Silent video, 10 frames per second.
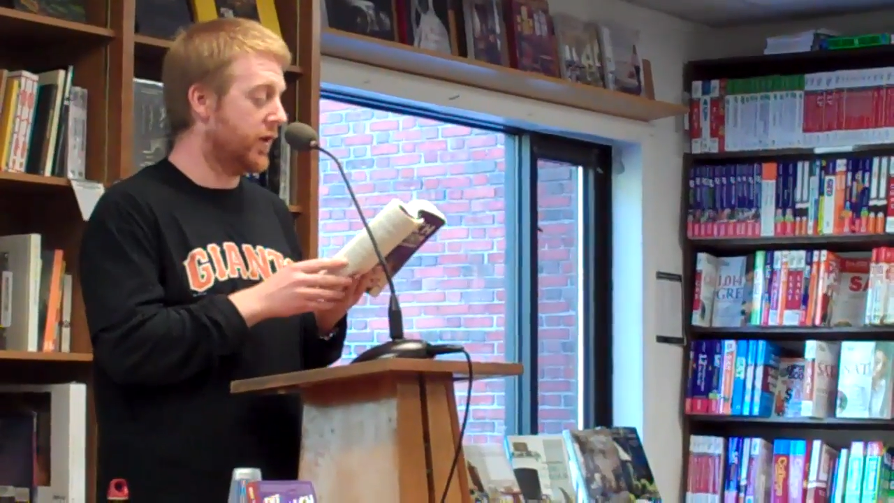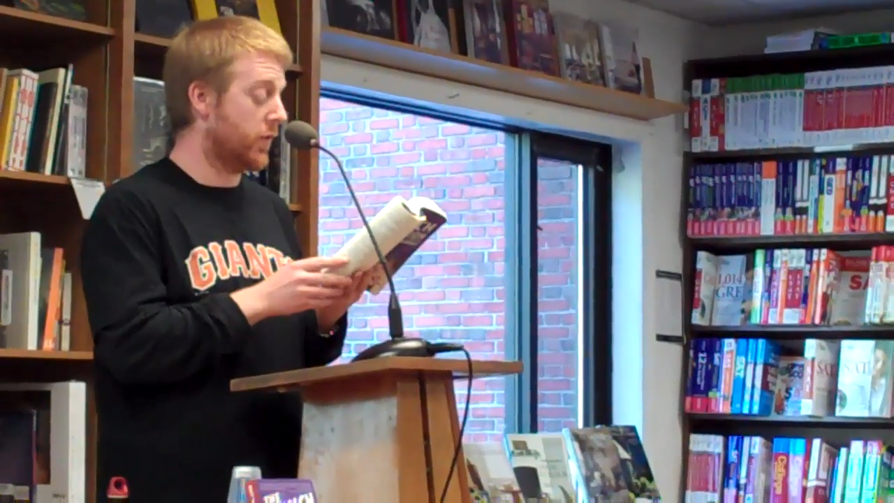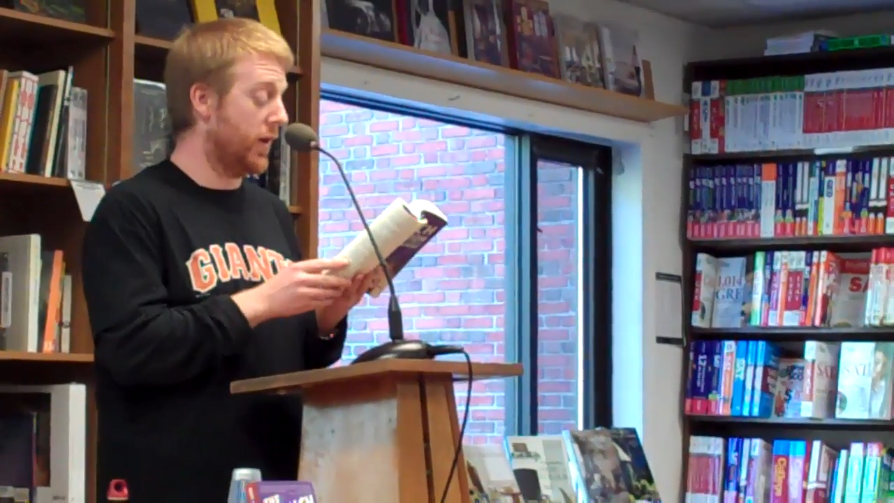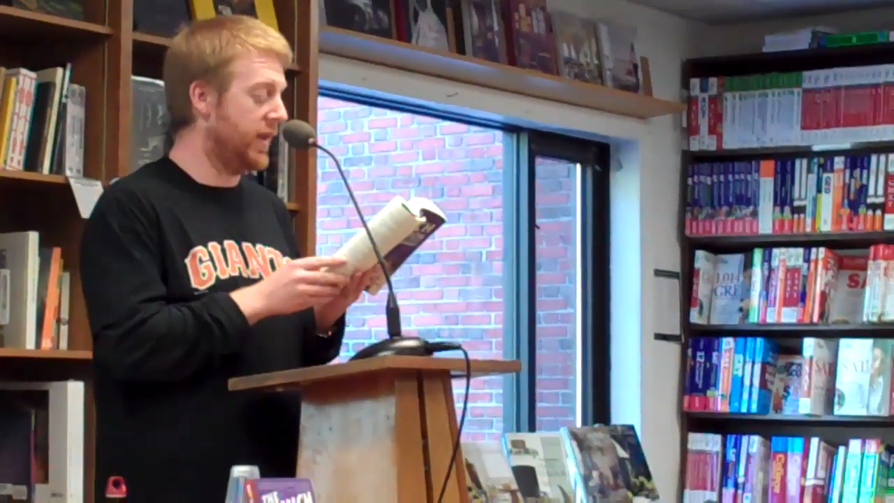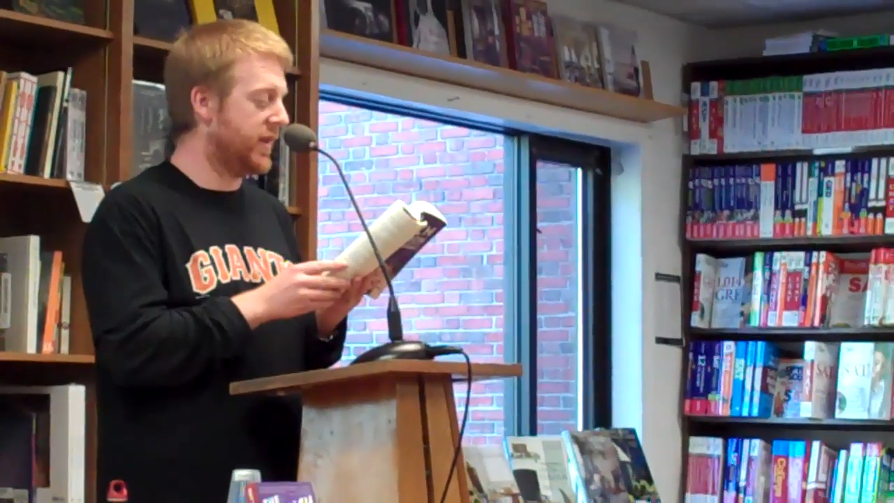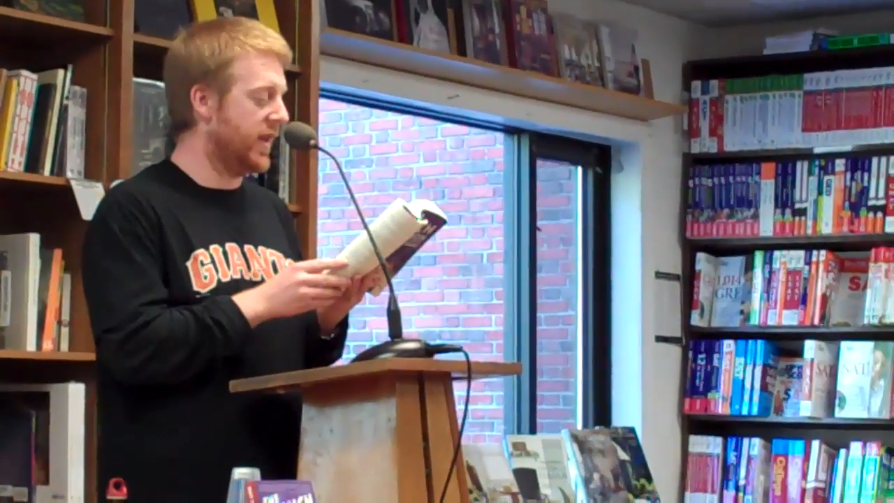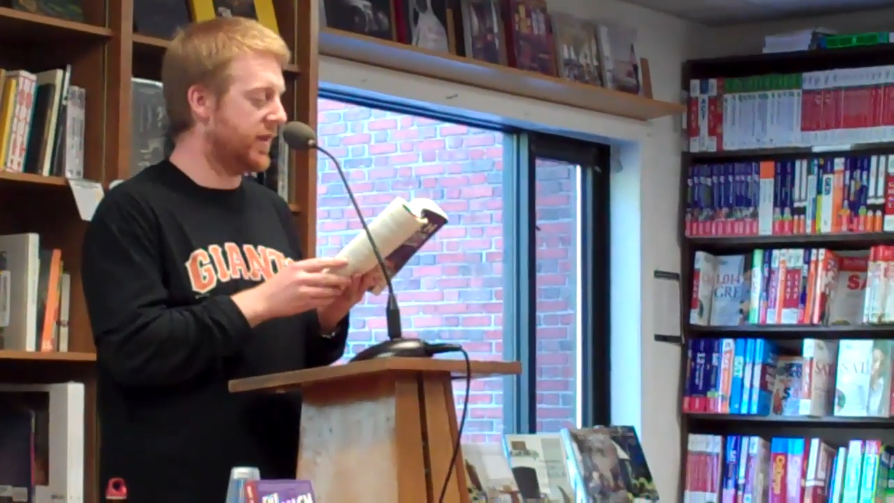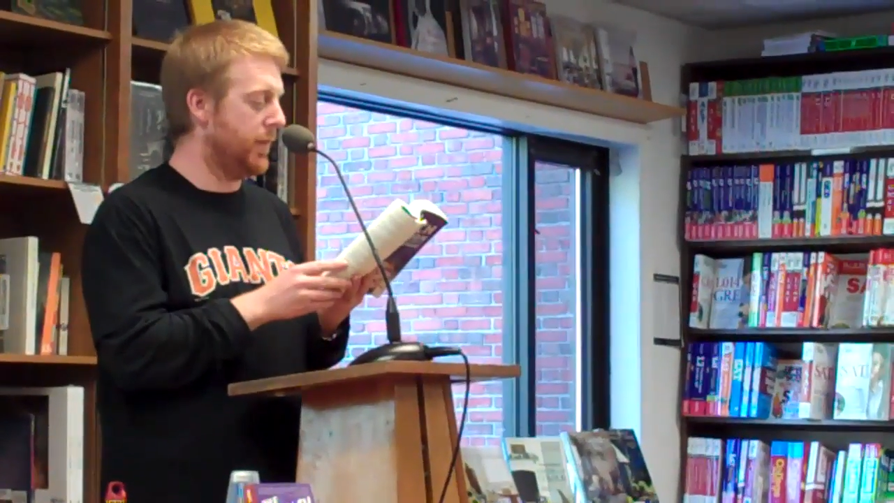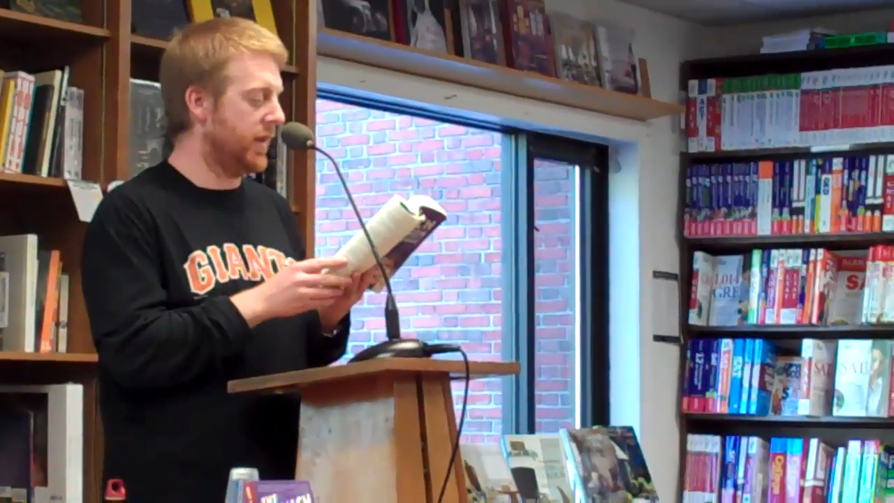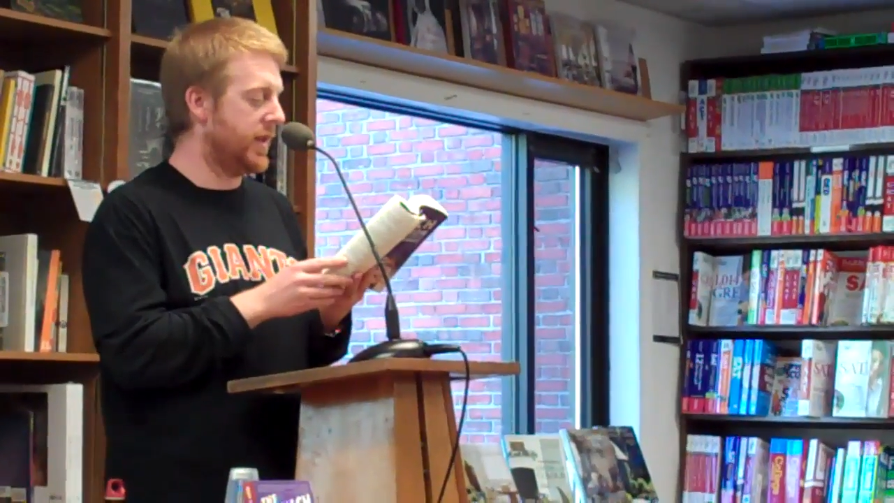screeds
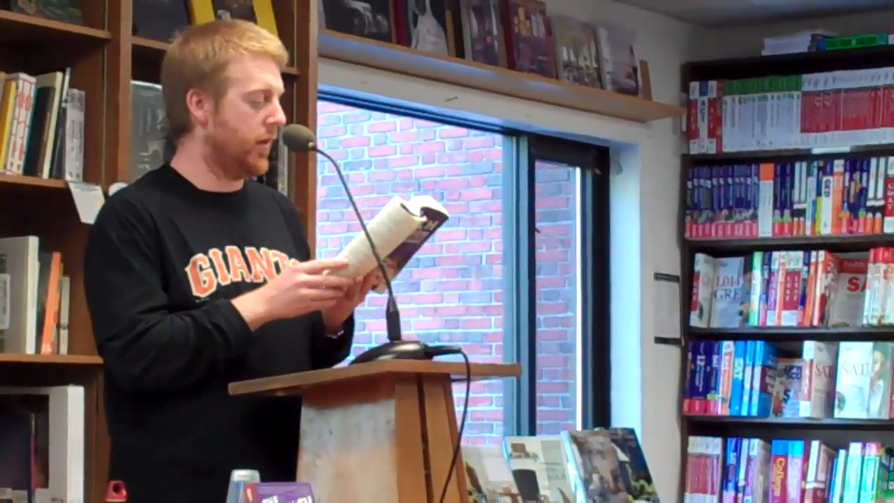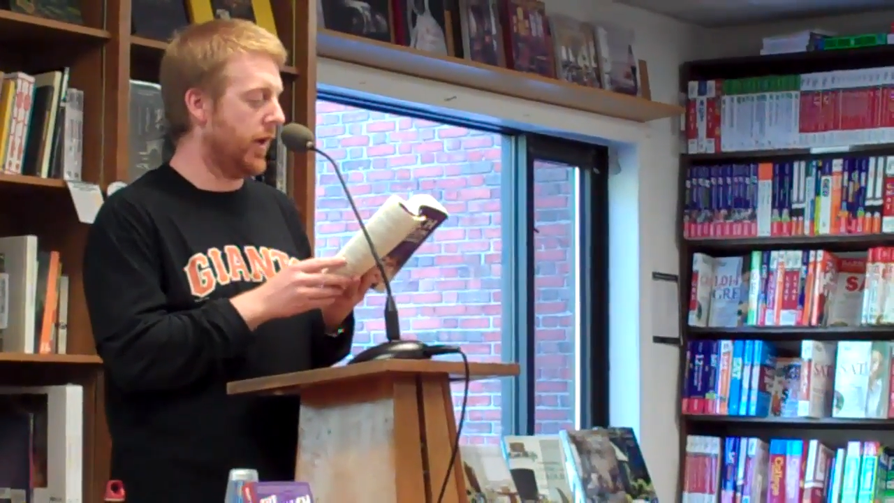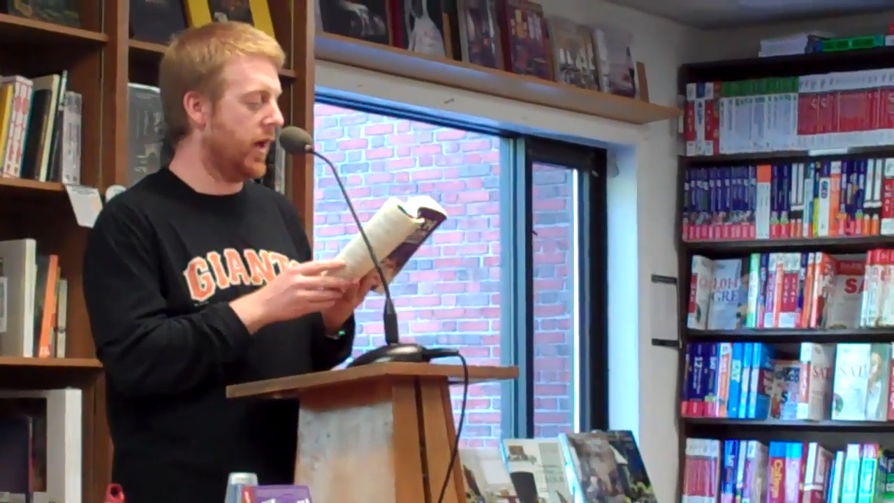against military